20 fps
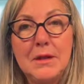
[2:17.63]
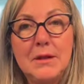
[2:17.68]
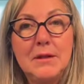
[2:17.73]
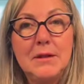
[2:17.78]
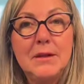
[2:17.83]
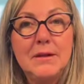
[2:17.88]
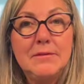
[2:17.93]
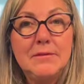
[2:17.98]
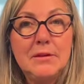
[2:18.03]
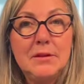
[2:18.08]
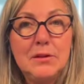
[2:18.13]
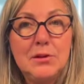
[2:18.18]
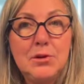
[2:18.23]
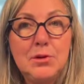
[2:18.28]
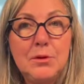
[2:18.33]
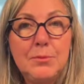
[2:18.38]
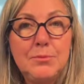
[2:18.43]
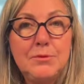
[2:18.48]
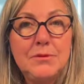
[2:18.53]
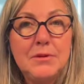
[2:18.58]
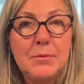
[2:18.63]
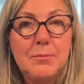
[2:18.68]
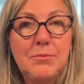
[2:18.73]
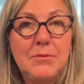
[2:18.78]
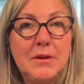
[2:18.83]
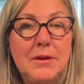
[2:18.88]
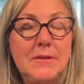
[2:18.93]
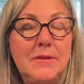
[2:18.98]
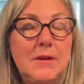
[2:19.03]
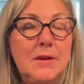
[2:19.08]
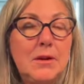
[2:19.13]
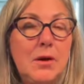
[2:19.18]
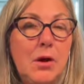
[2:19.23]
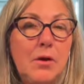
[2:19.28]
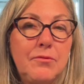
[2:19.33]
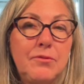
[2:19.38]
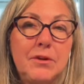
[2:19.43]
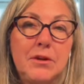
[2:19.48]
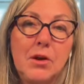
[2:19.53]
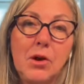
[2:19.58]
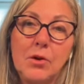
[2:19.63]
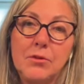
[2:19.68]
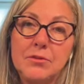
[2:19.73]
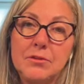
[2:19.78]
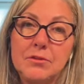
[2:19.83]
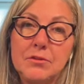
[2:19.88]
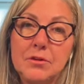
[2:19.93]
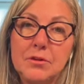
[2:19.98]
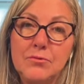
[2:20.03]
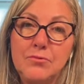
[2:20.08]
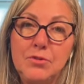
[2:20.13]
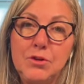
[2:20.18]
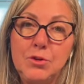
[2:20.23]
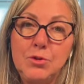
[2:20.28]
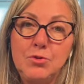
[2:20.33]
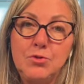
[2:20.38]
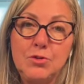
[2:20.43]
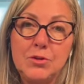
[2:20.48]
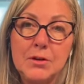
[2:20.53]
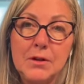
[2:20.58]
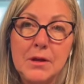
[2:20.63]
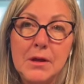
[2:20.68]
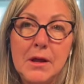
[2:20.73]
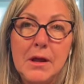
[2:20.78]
let's clear up something that often causes confusion: